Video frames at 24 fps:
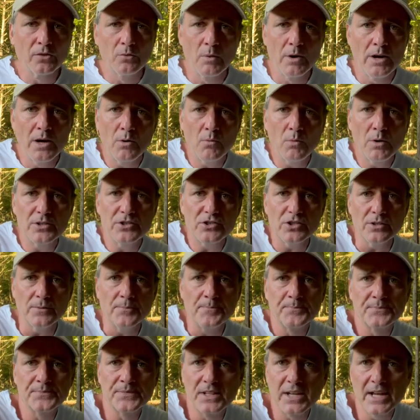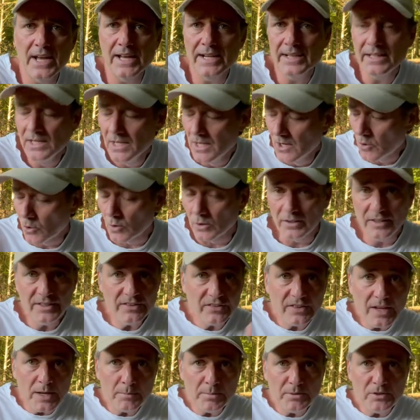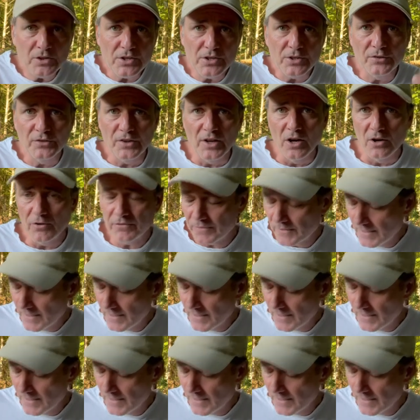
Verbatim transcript: We don't want you, okay? Or at least keep it to yourself.